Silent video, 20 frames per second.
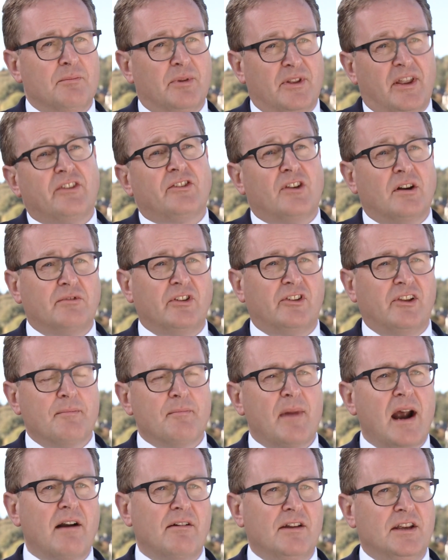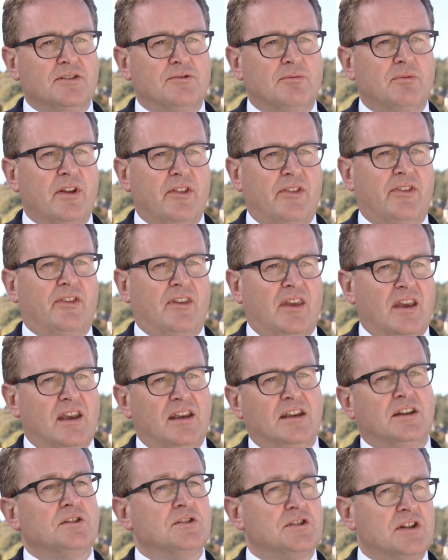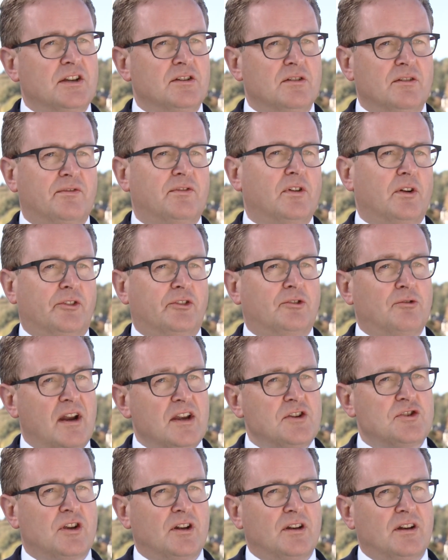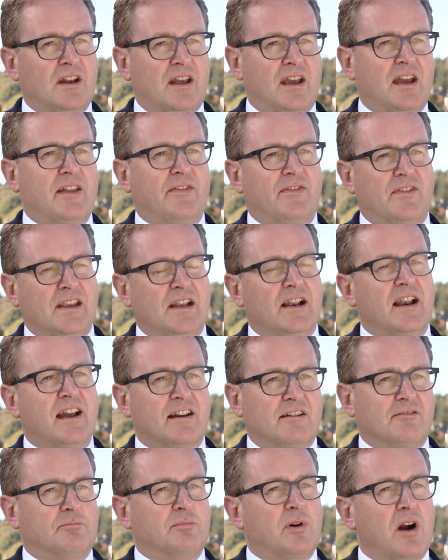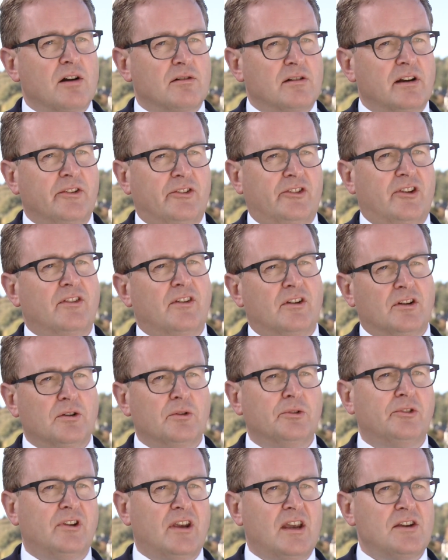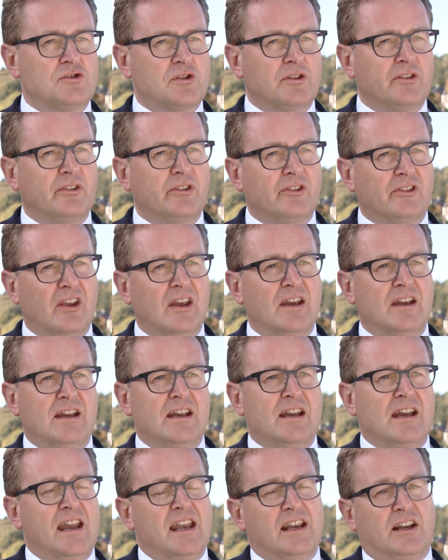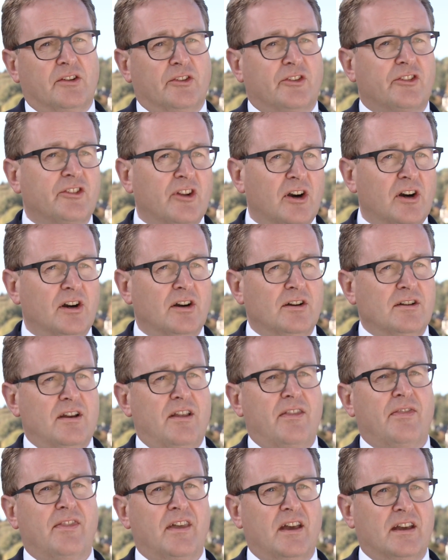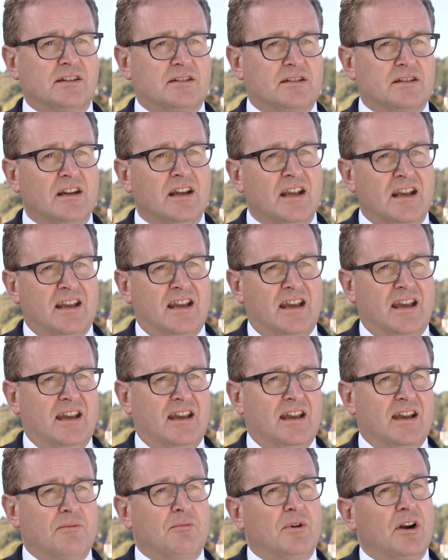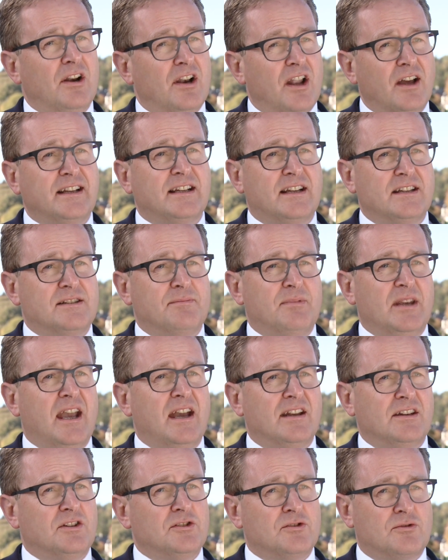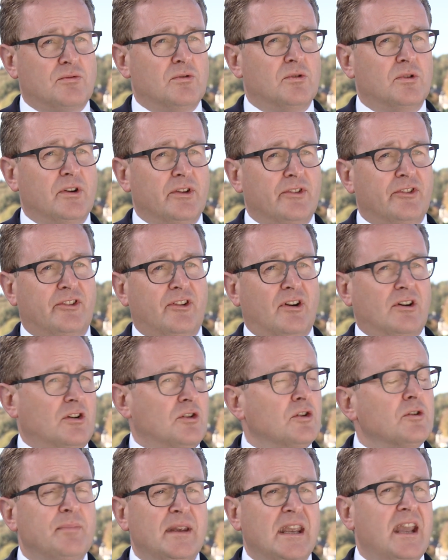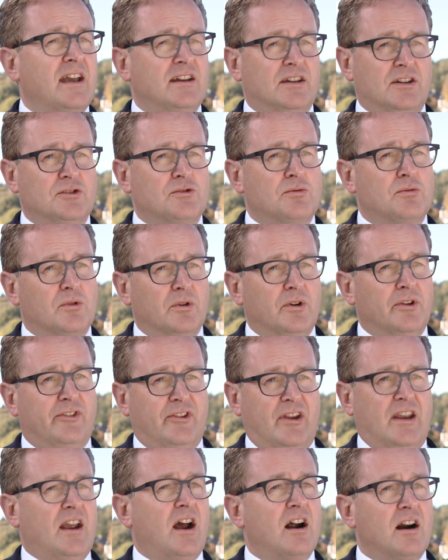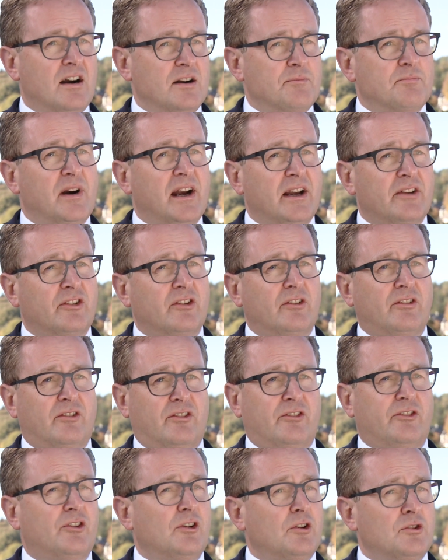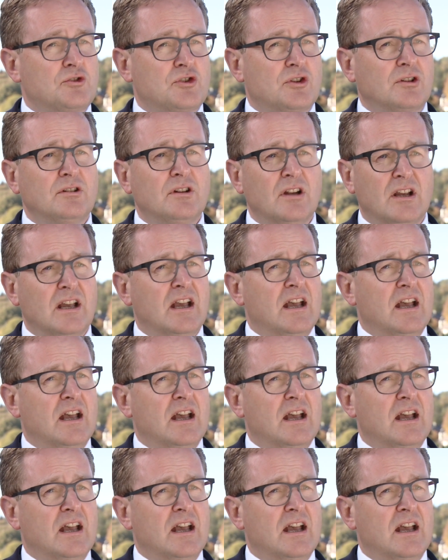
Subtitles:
But that's obviously married with a continued frustration at the lack of progress in the negotiations, a concern that we're likely to be heading towards, or could be heading towards, a hard Brexit solution,